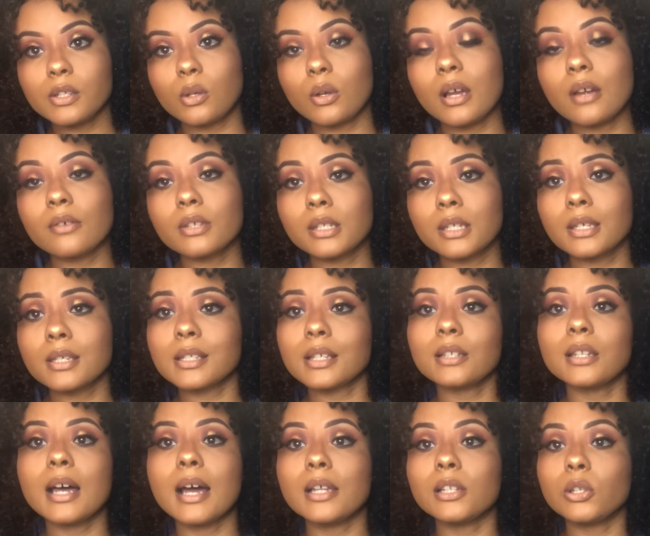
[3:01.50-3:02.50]
so everything is a
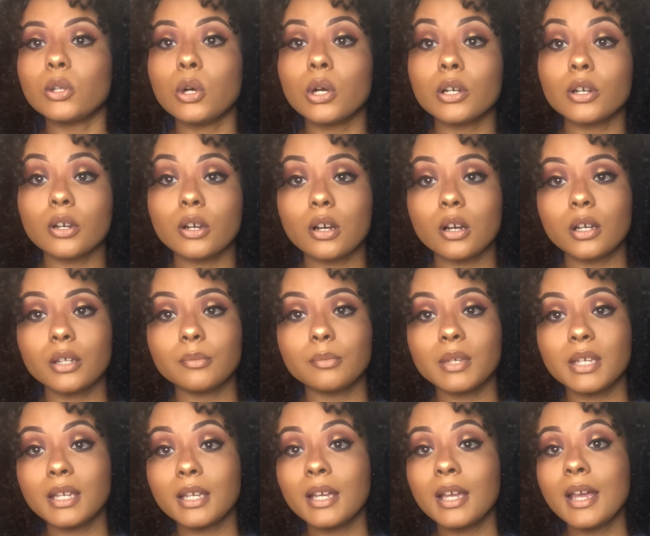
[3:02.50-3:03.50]
lot longer on
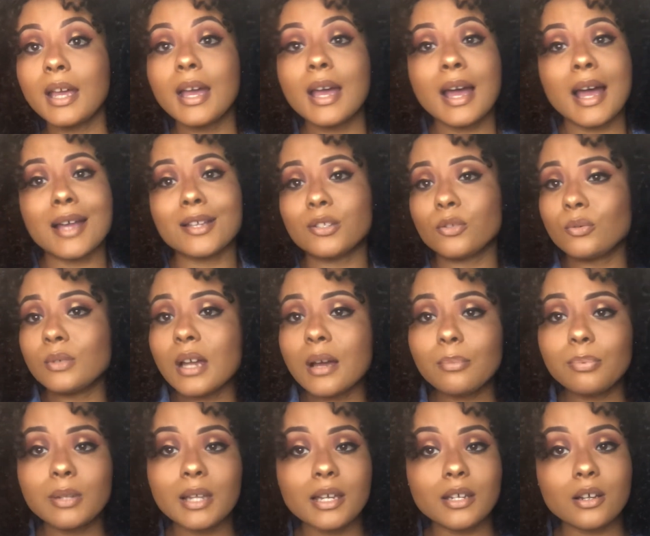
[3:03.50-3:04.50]
me i do
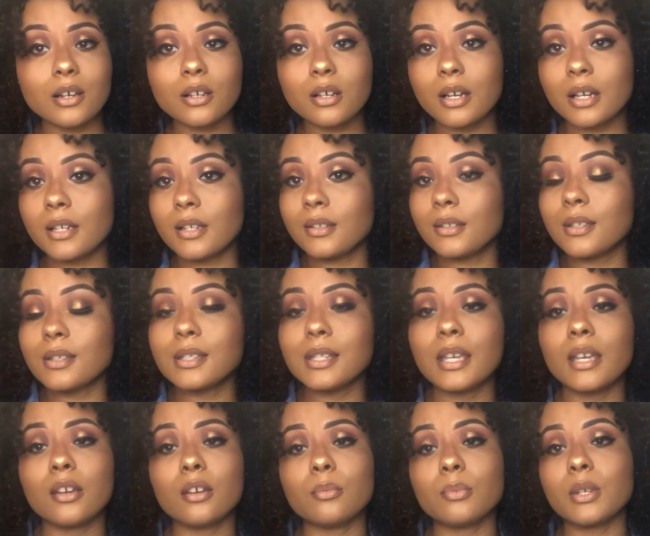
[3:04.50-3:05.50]
not plan on cutting this
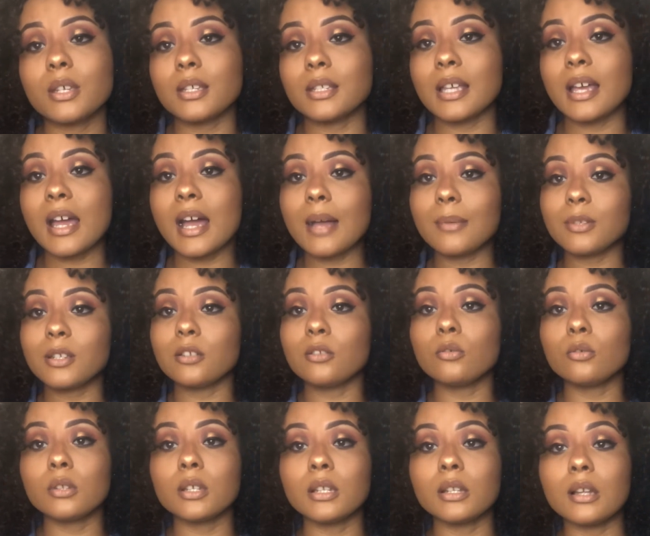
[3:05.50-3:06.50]
hair because i
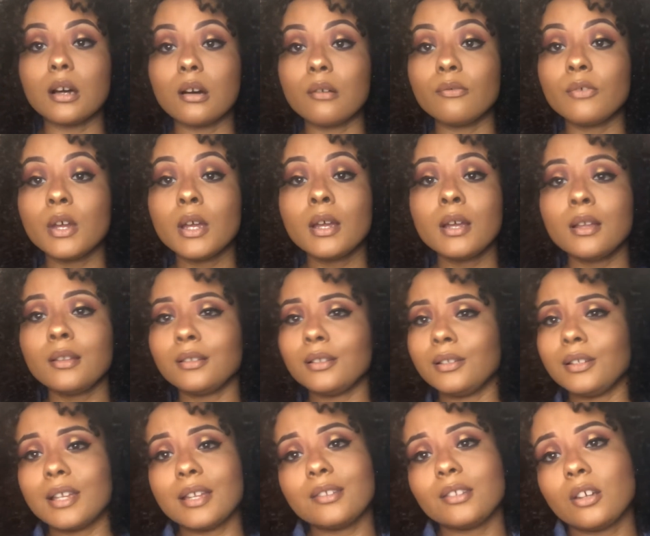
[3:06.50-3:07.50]
absolutely love the
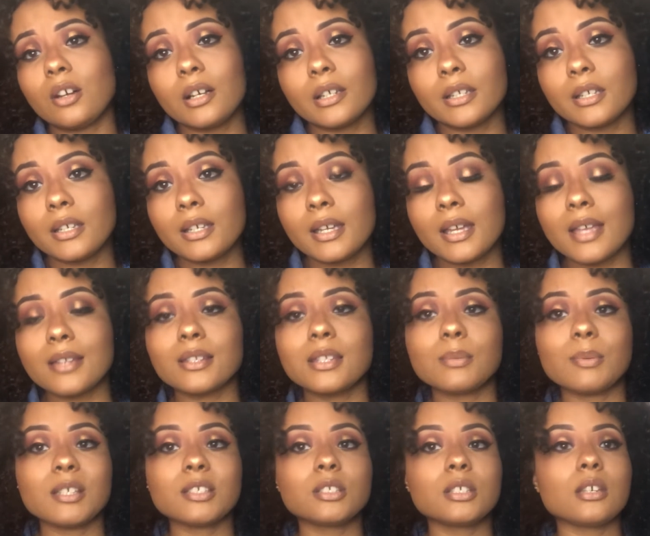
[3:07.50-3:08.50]
length on it and
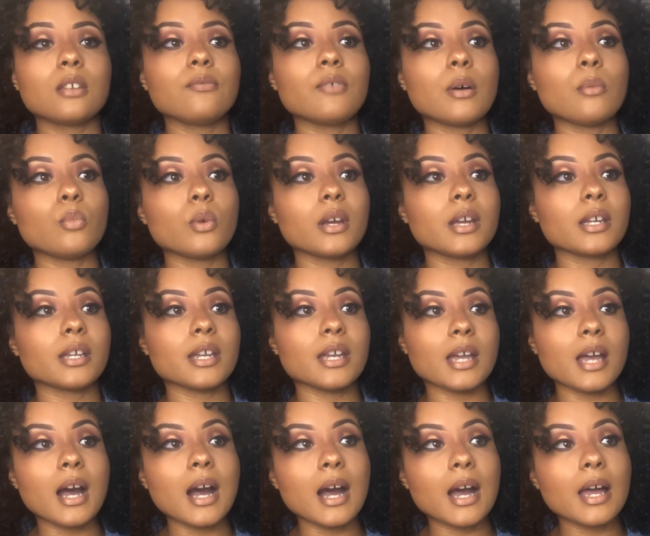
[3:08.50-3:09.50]
especially if i'm wearing
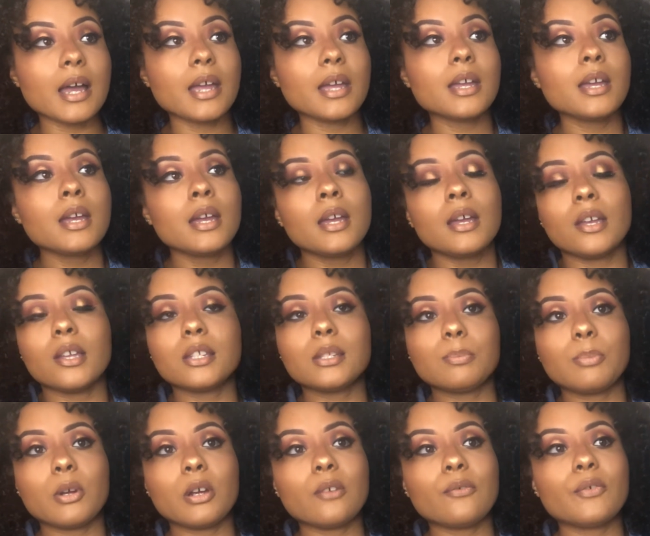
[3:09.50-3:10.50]
it high it's
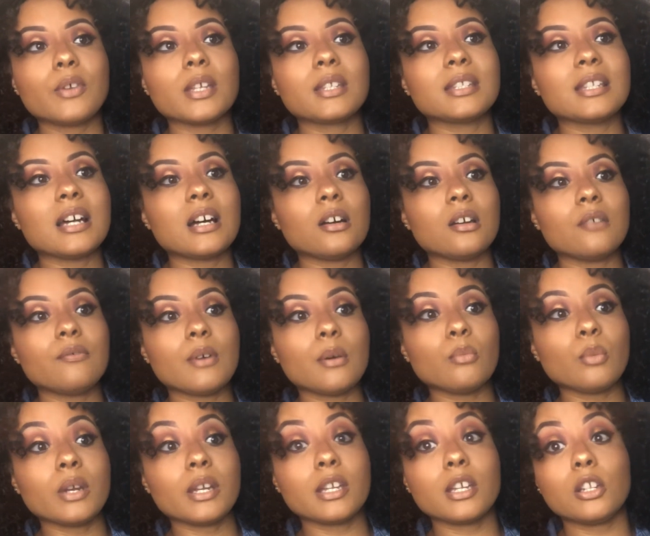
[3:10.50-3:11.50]
perfect now if
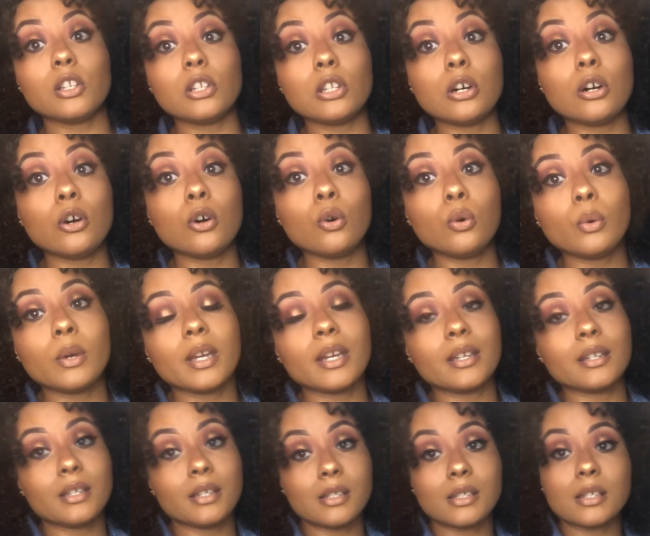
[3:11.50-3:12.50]
i'm wearing it low
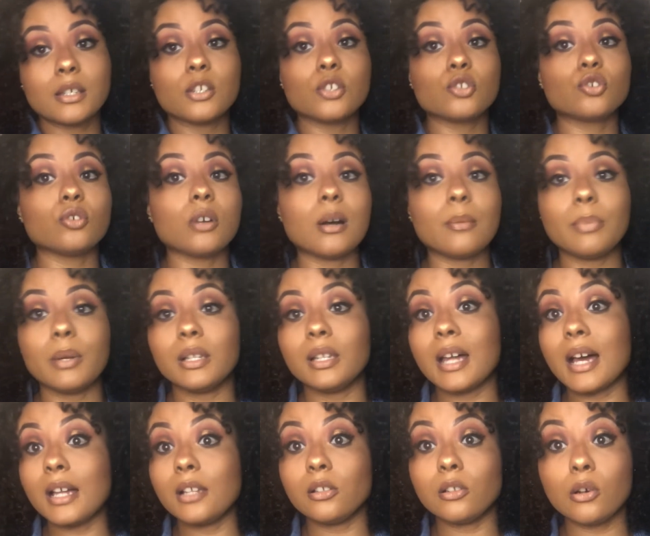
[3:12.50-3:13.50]
it is gonna drop a
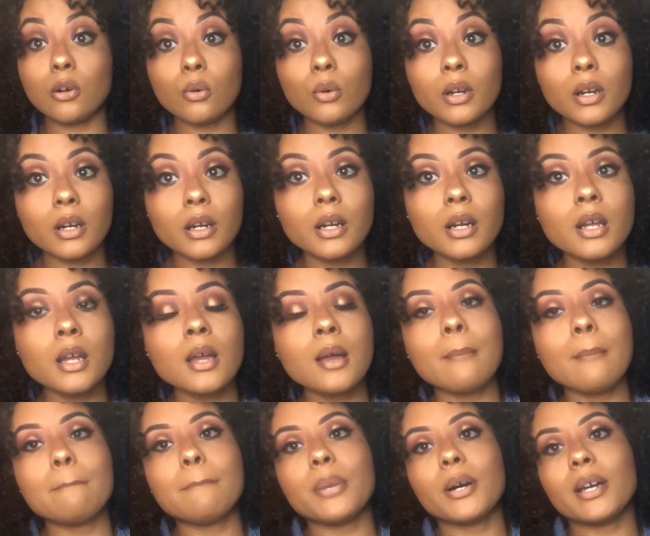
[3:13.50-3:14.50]
lot lower
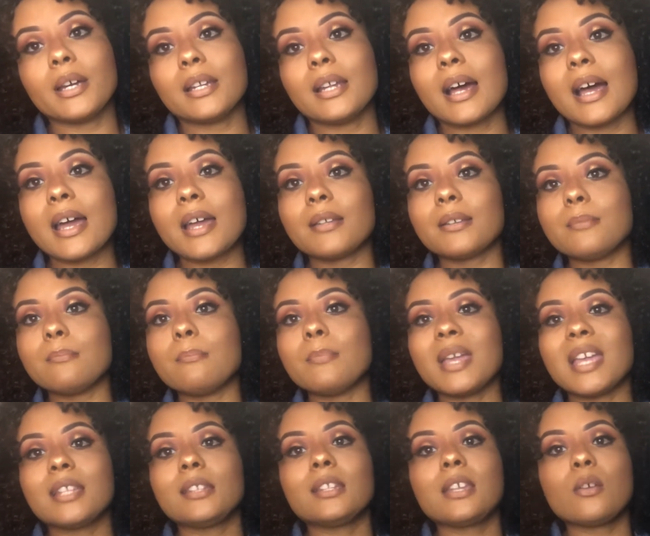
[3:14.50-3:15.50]
but I
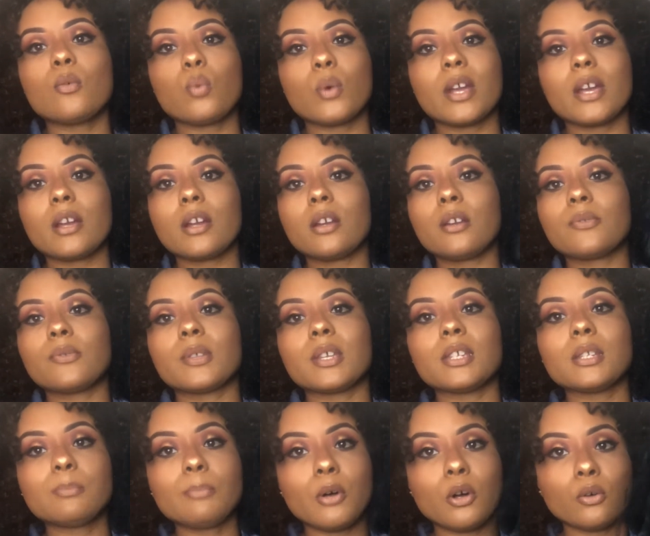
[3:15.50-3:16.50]
mainly wear
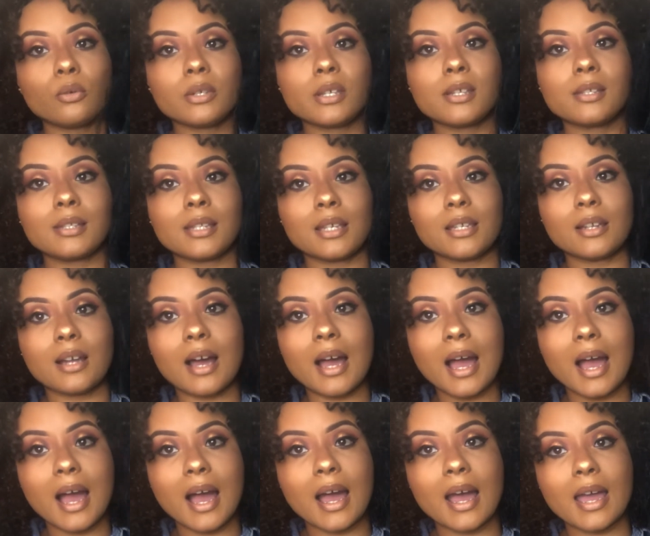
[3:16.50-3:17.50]
these ponies in a
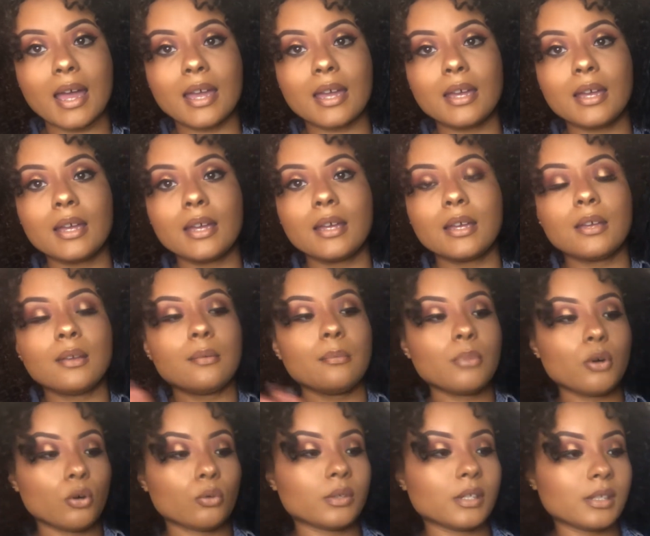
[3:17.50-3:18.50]
high
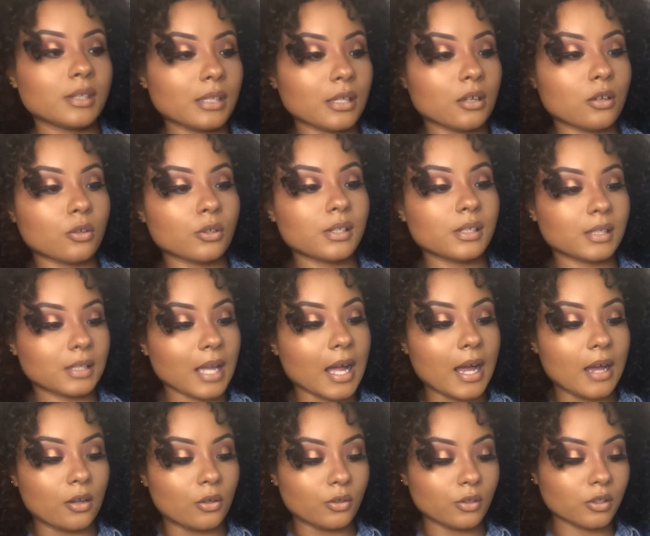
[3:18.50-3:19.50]
ponytail
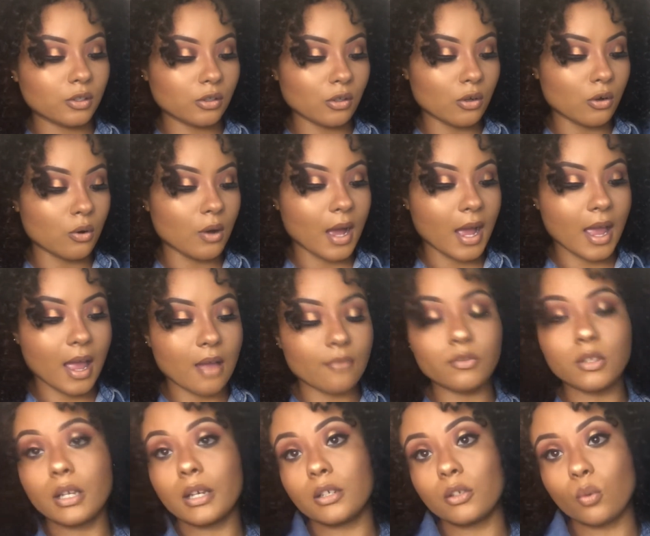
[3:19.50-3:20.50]
style so I
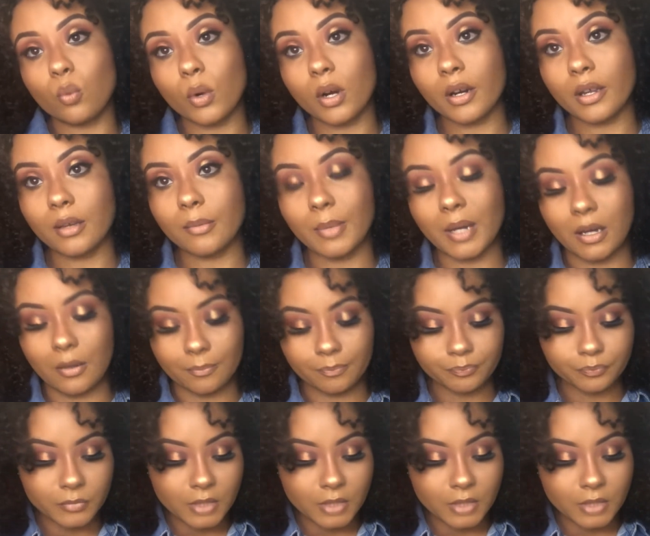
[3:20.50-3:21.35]
have nothing to worry about